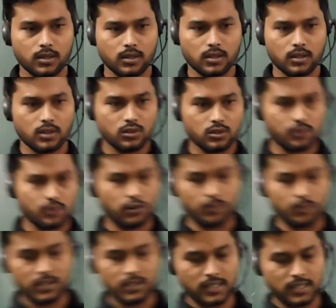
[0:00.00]
So from
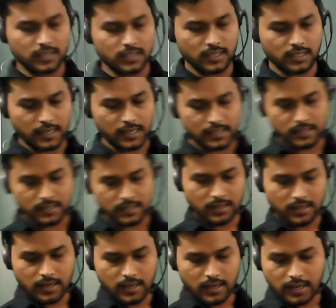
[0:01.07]
this exercise,
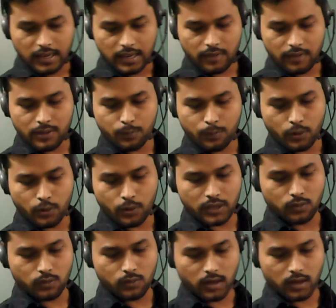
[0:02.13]

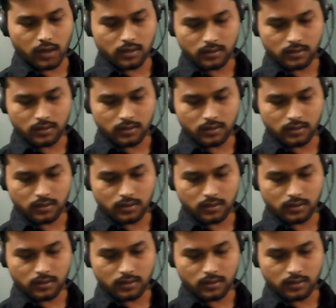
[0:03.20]
11.1